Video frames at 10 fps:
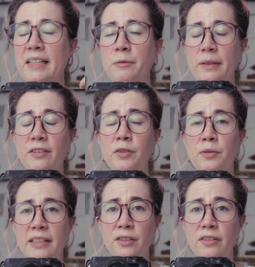it's been
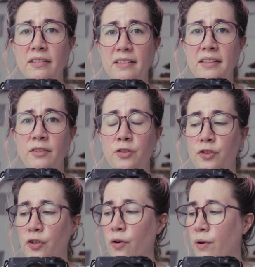so interesting to
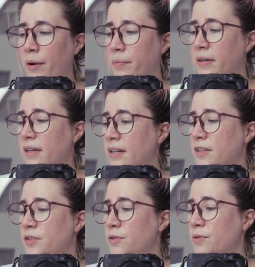show up
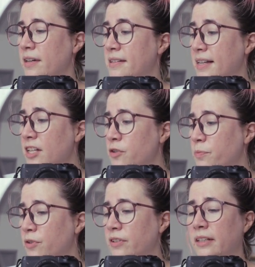to a
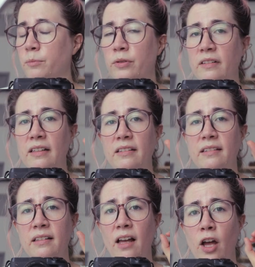sketchbook that
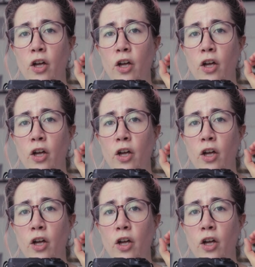presents